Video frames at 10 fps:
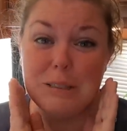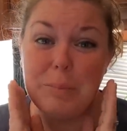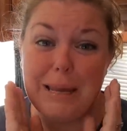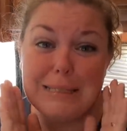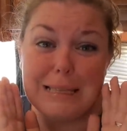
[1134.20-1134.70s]
because
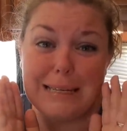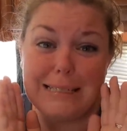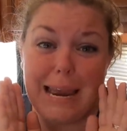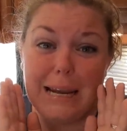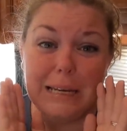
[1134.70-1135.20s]
Ben's is. like
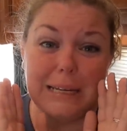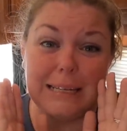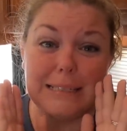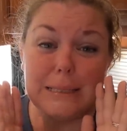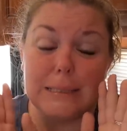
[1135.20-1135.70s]
tiny and
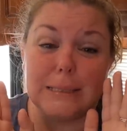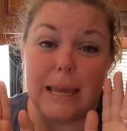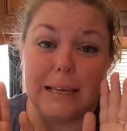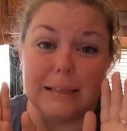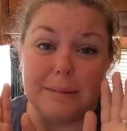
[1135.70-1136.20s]
he says
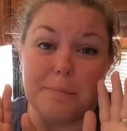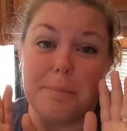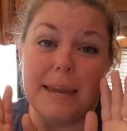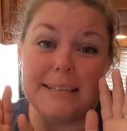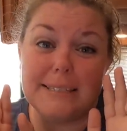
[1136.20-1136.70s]
like,
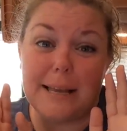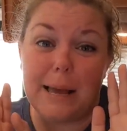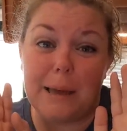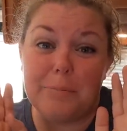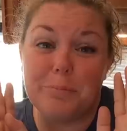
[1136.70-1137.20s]
Mesa,